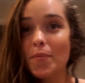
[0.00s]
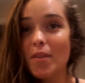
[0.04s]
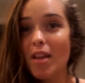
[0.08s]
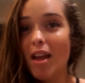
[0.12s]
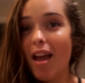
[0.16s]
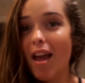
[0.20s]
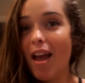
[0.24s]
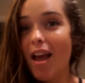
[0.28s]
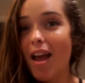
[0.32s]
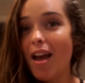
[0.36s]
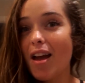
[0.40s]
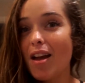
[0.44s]

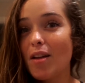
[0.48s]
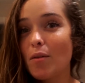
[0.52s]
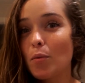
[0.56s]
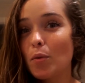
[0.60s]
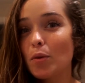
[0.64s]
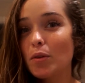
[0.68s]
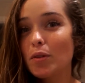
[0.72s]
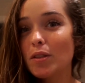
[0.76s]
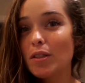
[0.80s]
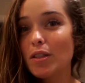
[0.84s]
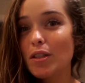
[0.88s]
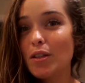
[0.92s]
And
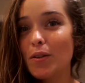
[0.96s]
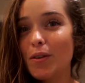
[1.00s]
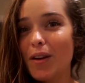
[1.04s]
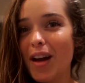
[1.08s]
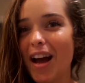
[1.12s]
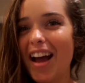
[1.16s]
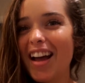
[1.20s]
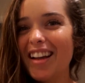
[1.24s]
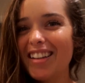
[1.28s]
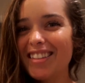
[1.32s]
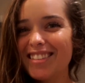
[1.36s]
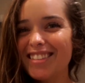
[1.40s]
we'll see you
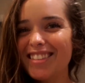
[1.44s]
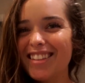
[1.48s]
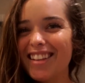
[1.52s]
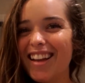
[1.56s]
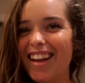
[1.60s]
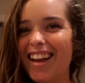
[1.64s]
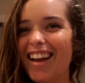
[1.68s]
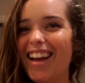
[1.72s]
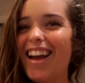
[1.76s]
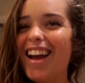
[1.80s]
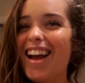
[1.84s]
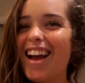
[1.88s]
guys.
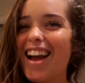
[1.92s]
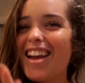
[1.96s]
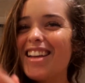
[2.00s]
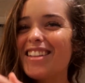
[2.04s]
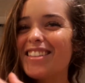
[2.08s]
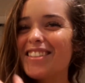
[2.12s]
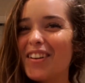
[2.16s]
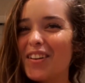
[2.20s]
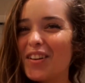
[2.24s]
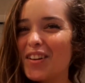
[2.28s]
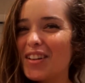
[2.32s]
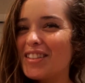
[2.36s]
He's
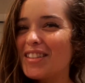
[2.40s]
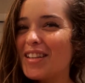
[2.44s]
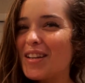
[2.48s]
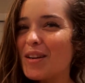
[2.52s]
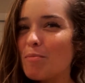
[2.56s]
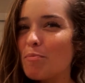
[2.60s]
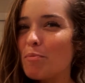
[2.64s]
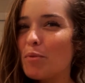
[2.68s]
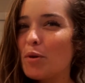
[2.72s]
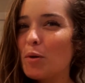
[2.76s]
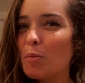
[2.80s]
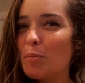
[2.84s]
going to take a
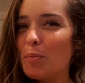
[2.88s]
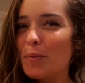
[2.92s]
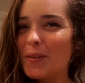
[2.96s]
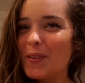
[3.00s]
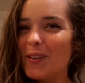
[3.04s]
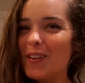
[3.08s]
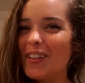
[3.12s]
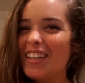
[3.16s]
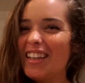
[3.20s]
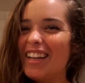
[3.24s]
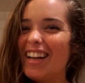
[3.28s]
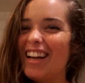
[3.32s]
poop.
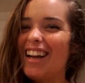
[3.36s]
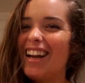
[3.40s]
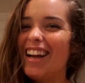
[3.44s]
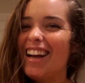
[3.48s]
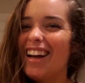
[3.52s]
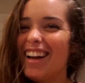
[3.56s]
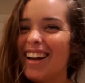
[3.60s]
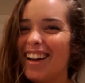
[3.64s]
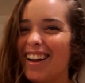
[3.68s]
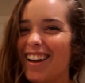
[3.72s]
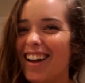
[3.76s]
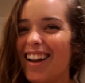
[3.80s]

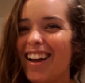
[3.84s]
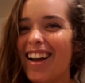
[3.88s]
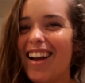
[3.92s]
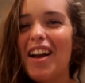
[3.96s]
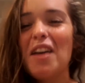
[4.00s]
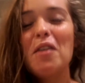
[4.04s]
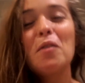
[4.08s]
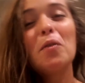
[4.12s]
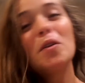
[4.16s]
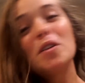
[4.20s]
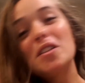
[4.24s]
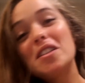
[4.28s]

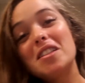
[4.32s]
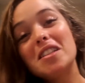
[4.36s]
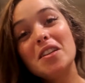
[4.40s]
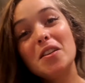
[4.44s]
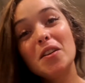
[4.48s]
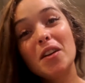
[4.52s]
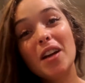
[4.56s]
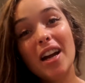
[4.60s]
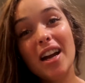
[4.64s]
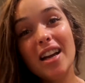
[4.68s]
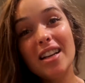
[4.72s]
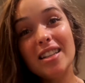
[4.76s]
We'll see you
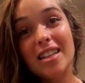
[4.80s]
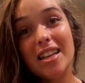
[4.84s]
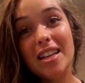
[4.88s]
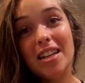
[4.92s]
guys in